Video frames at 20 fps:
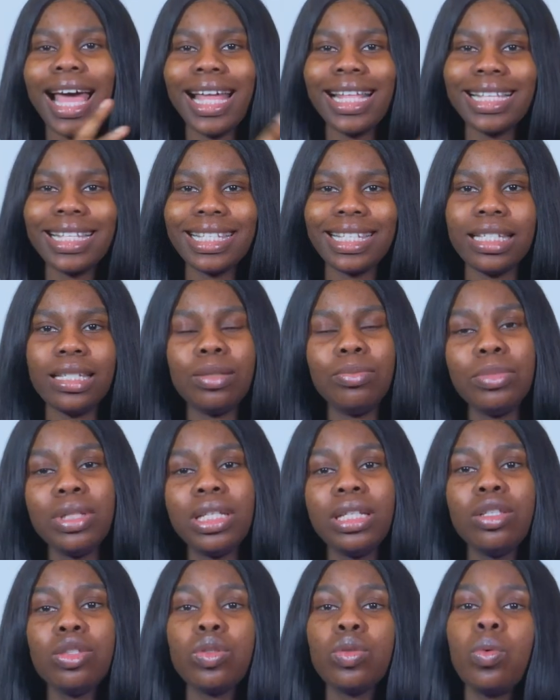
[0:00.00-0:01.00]
Anti
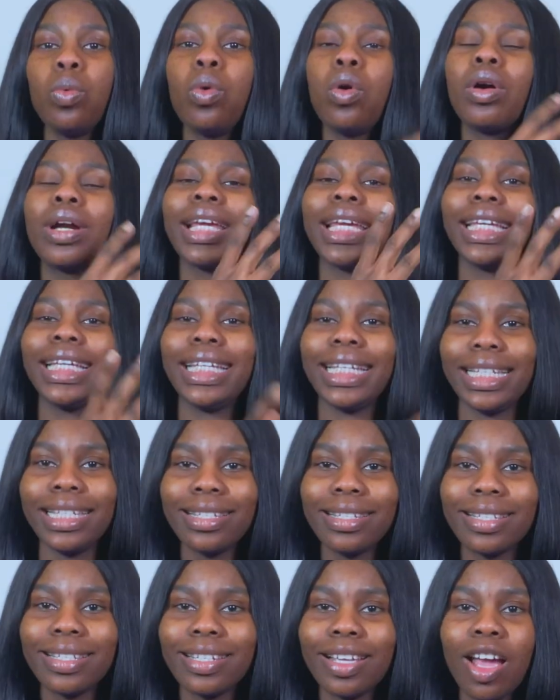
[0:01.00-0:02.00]
meaning to work
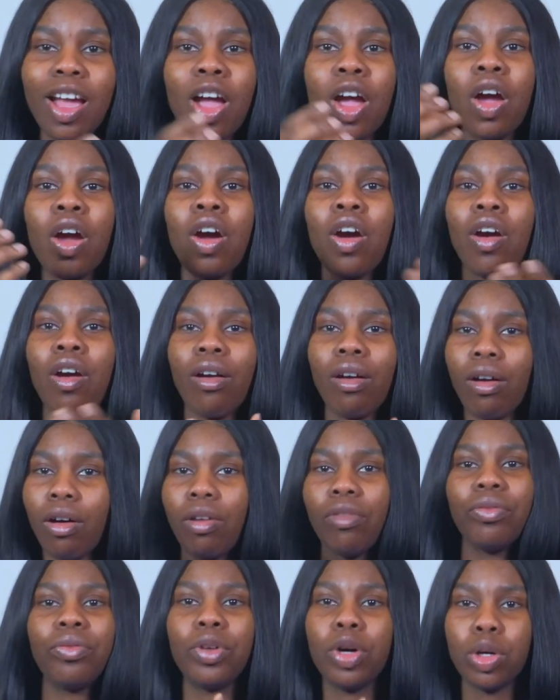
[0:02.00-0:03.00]
against.
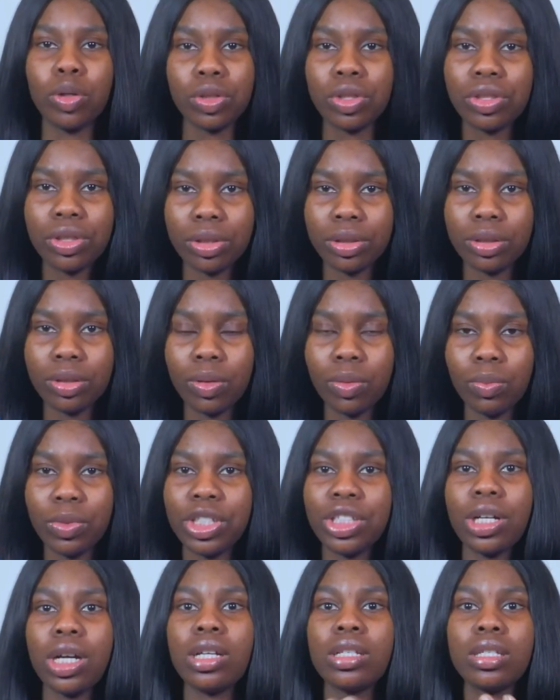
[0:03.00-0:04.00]
Convulsion,
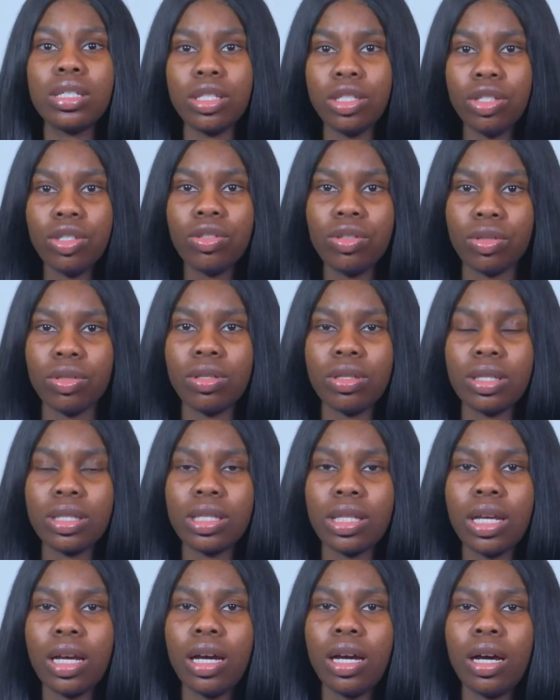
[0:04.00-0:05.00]
which are
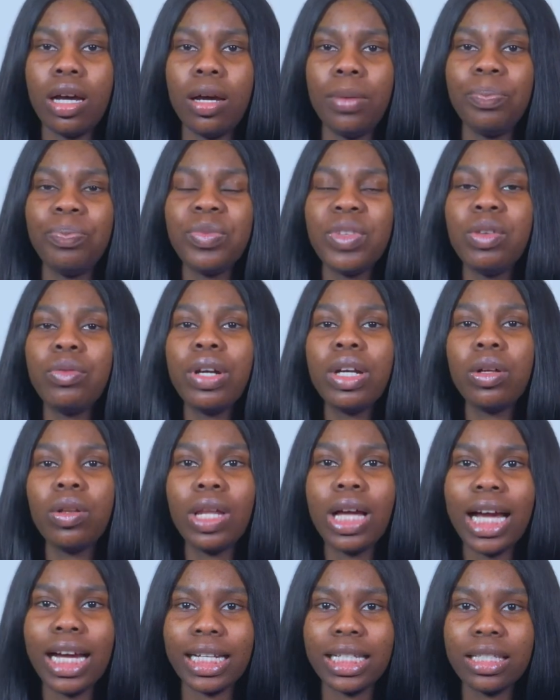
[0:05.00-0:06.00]
seizures,
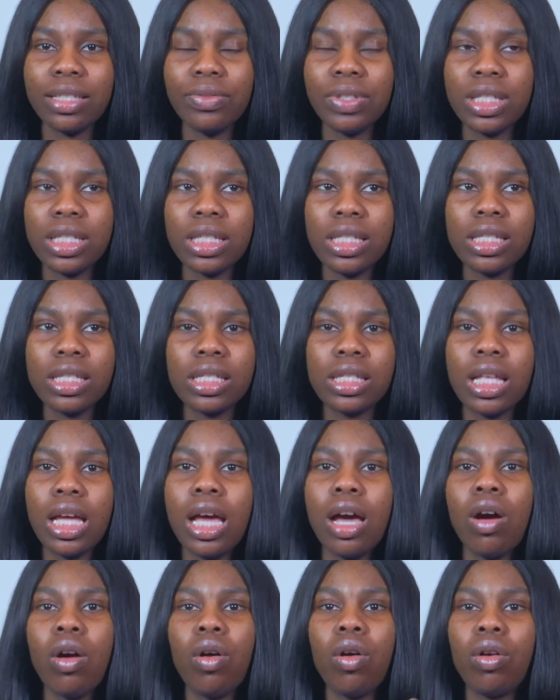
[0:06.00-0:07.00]
irregular activities
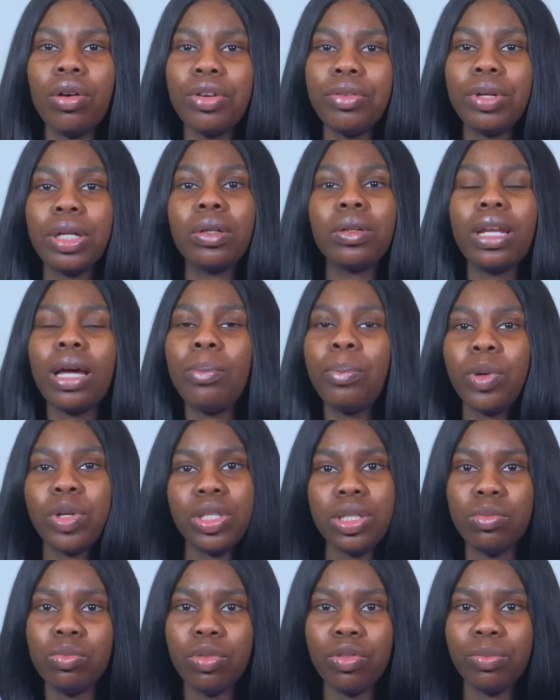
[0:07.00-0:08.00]
or irregular
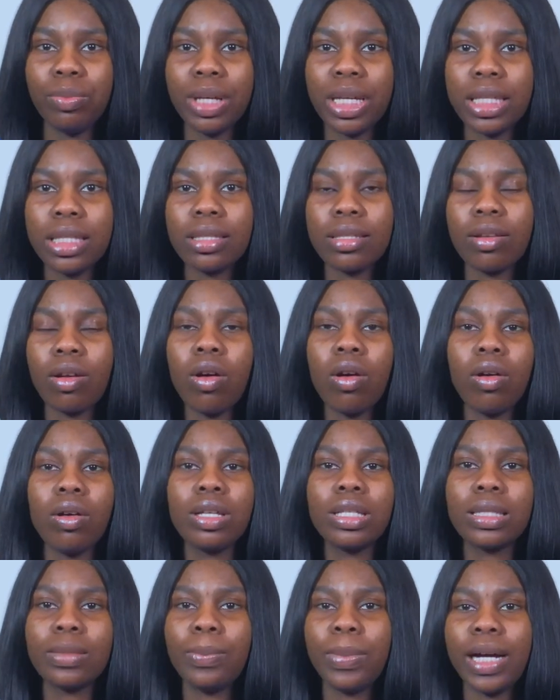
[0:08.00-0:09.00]
body movements
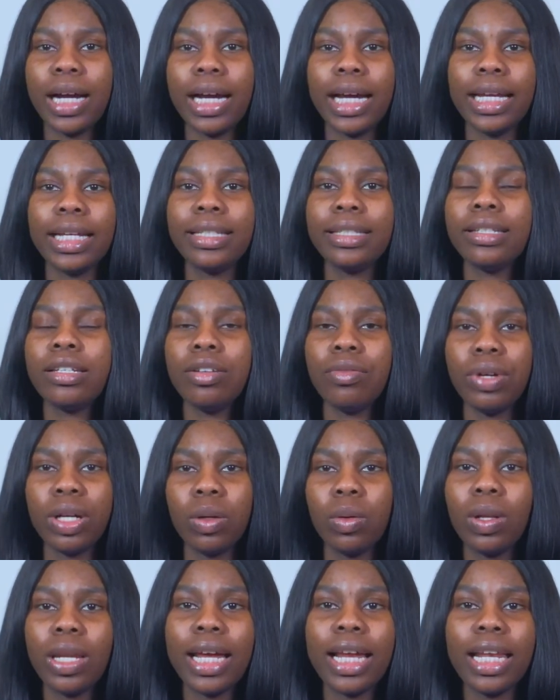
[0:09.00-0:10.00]
caused by
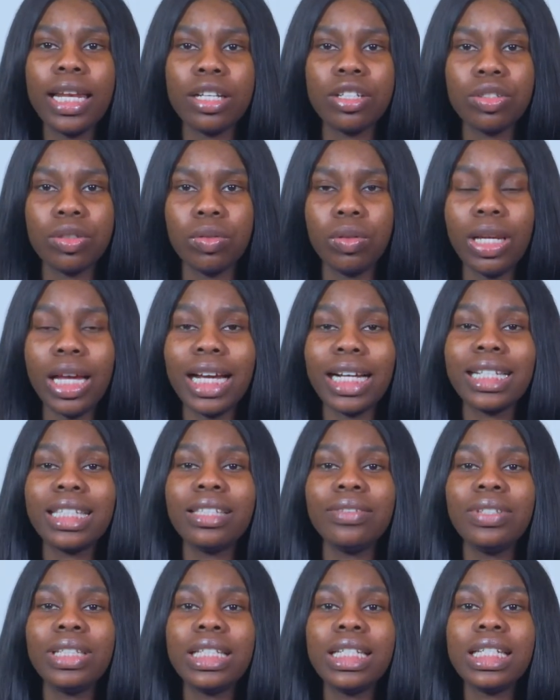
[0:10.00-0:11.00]
irregular electrical
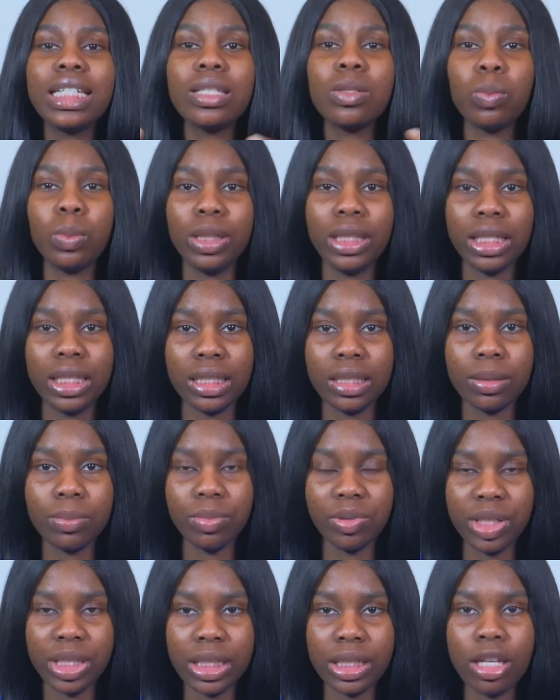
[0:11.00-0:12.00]
activities within the
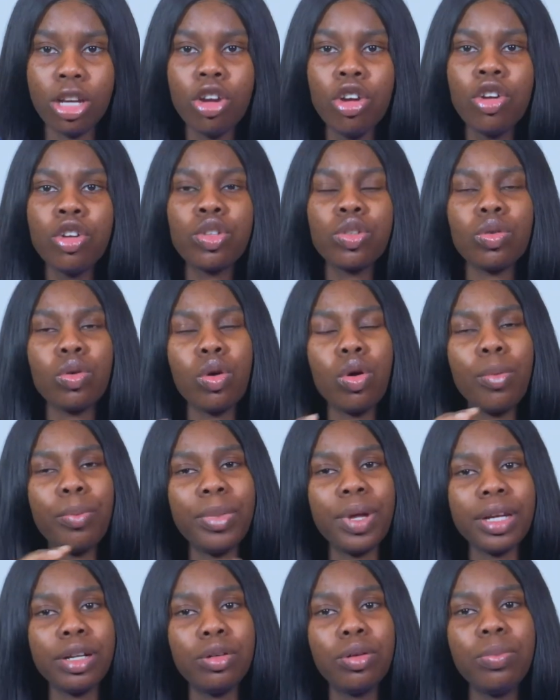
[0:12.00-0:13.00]
brain. So
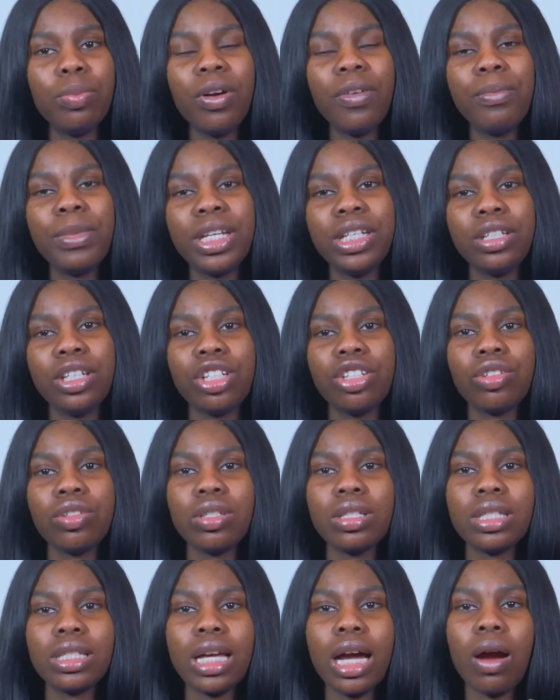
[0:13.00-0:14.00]
a group of
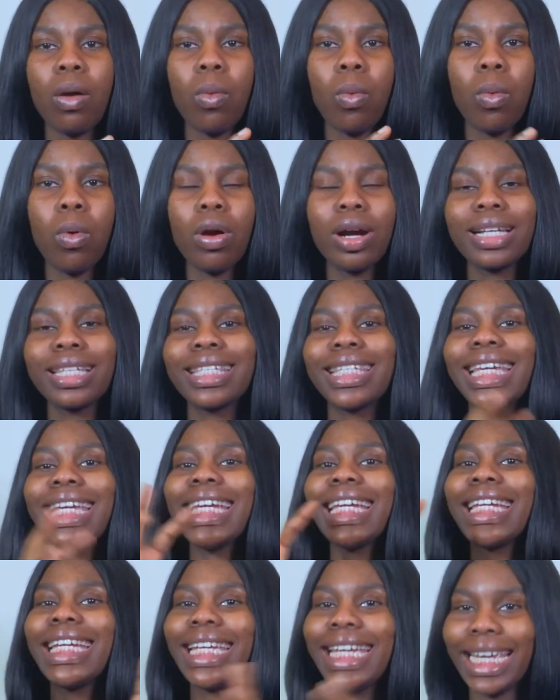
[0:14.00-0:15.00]
medications that works
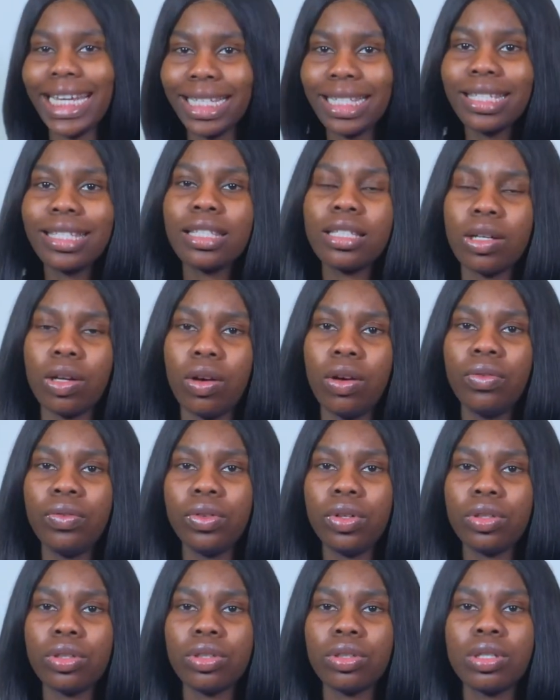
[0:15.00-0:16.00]
against the
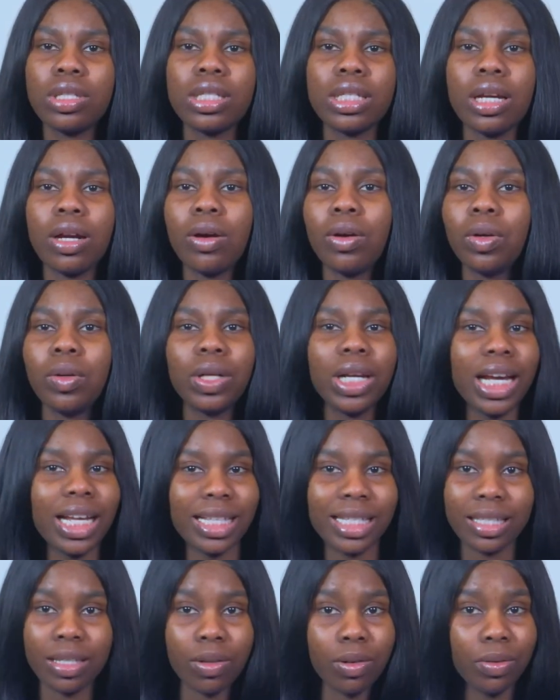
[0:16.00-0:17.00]
convulsions are called
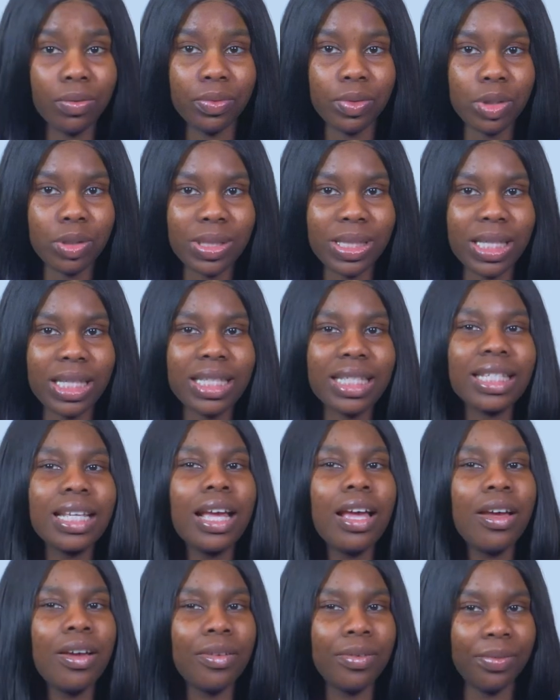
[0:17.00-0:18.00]
anticonvulsants.
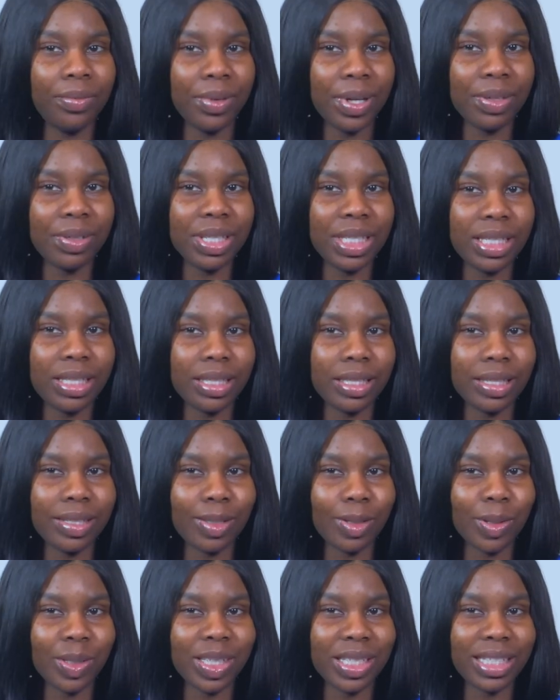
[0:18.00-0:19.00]
Very easy
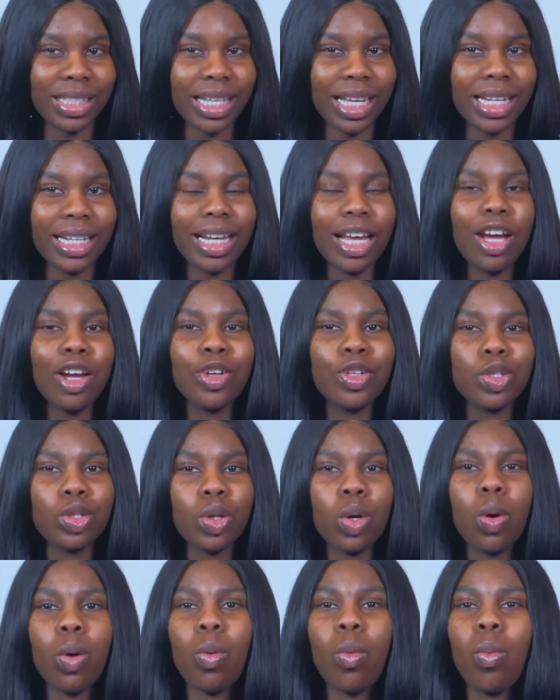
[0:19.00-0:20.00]
to understand.
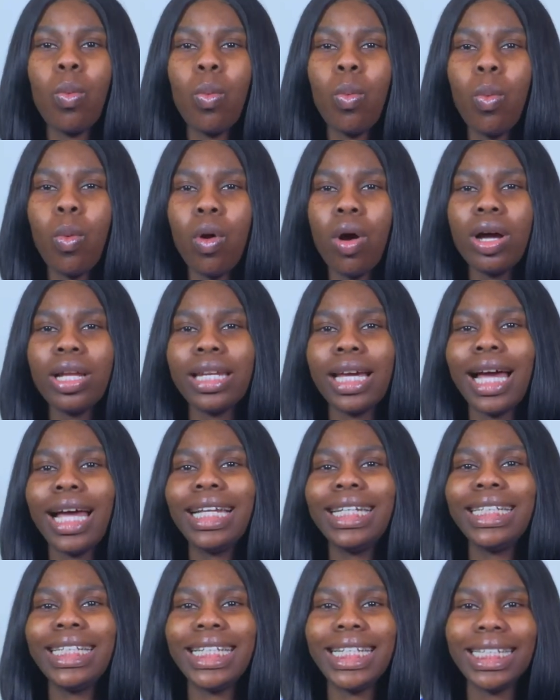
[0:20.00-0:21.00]
So what
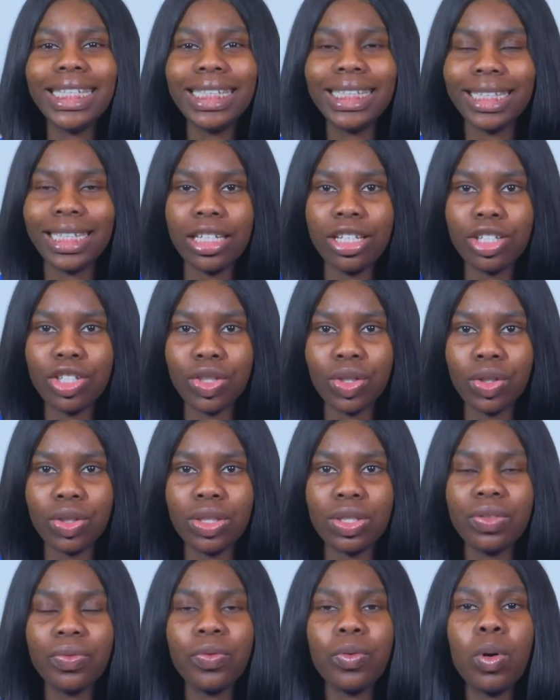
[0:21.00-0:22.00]
are the
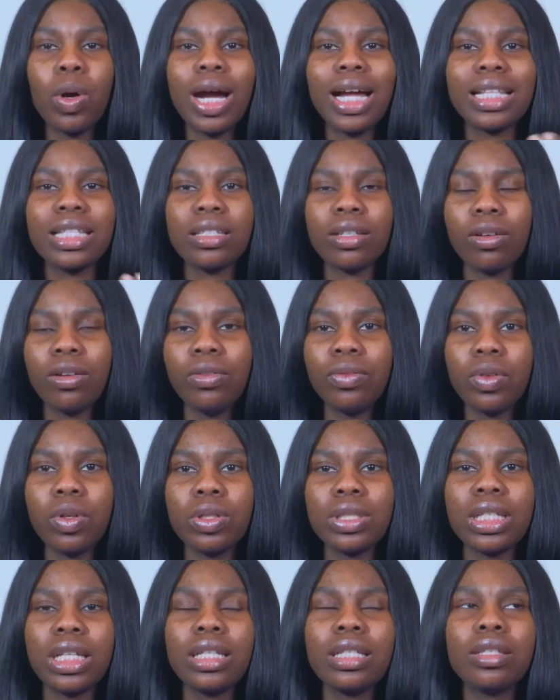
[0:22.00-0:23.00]
indications for
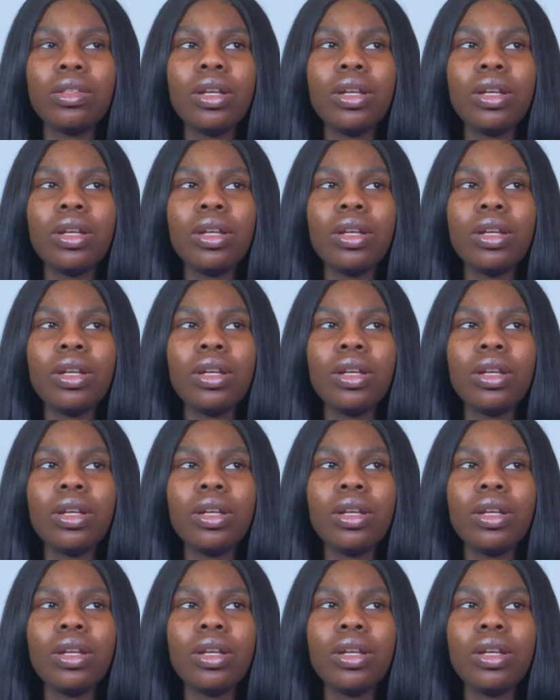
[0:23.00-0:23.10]
anticonvulsants?